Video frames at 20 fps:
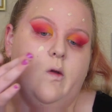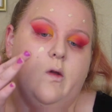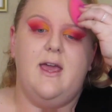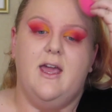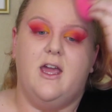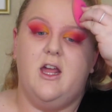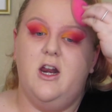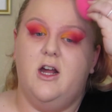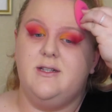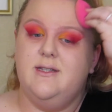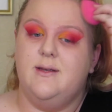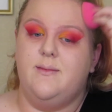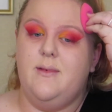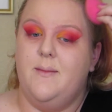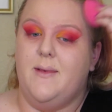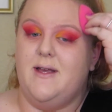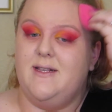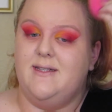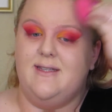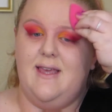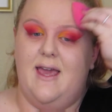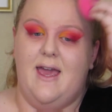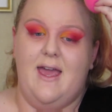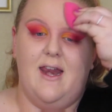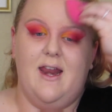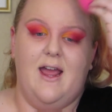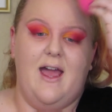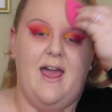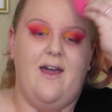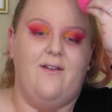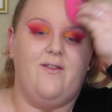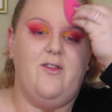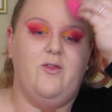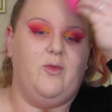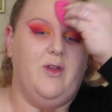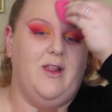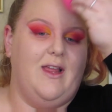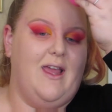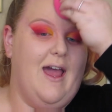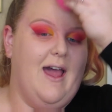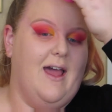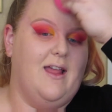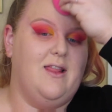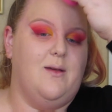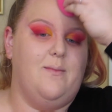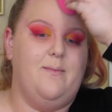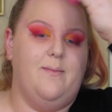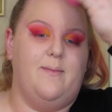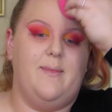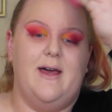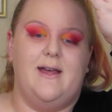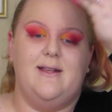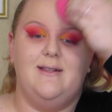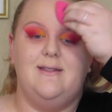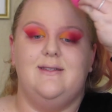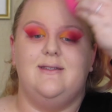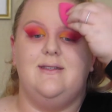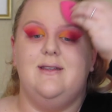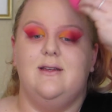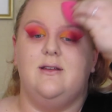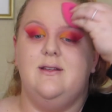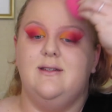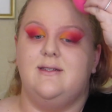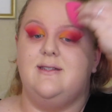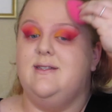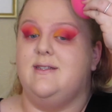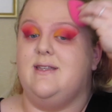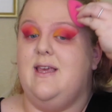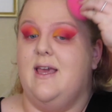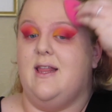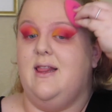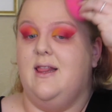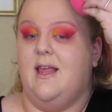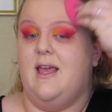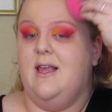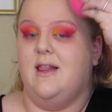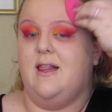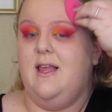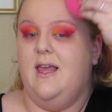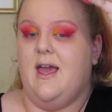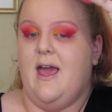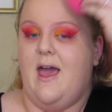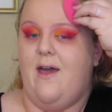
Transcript: It could also be my skin. I haven't really had the best skin lately.